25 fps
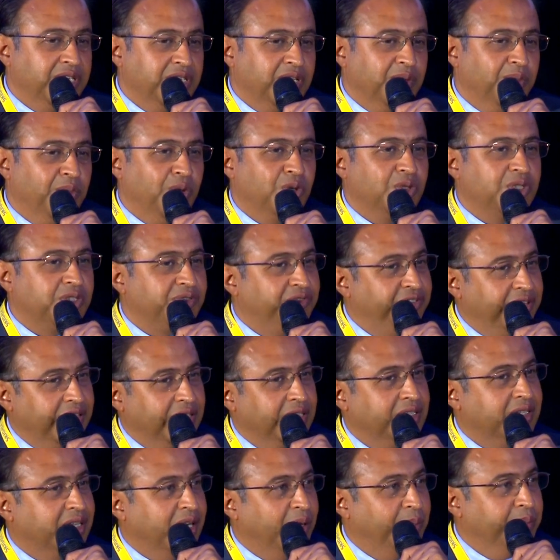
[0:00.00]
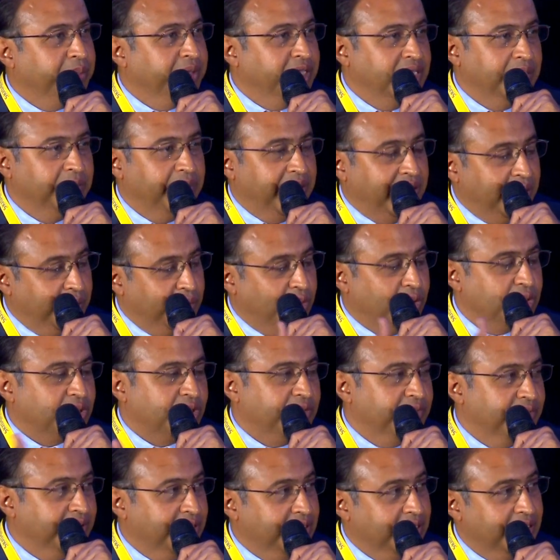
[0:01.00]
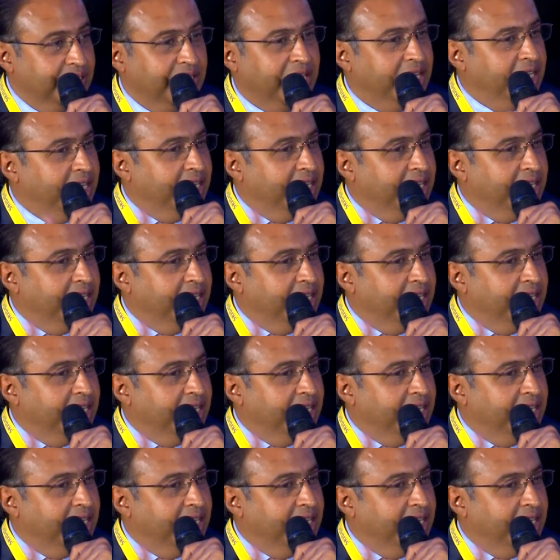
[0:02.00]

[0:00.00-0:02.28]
the most feared company by most of the